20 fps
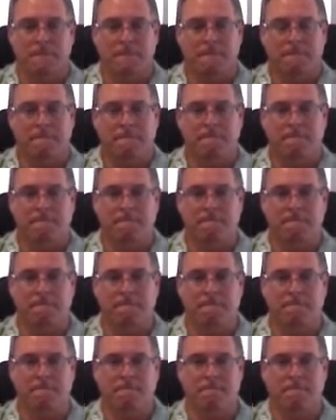
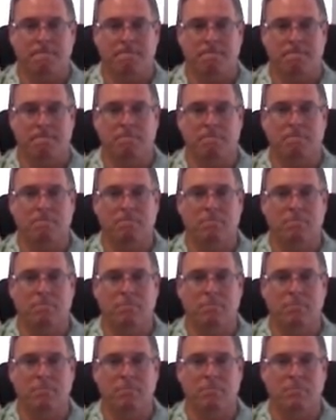
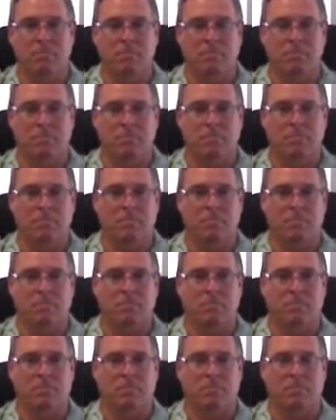(not speaking)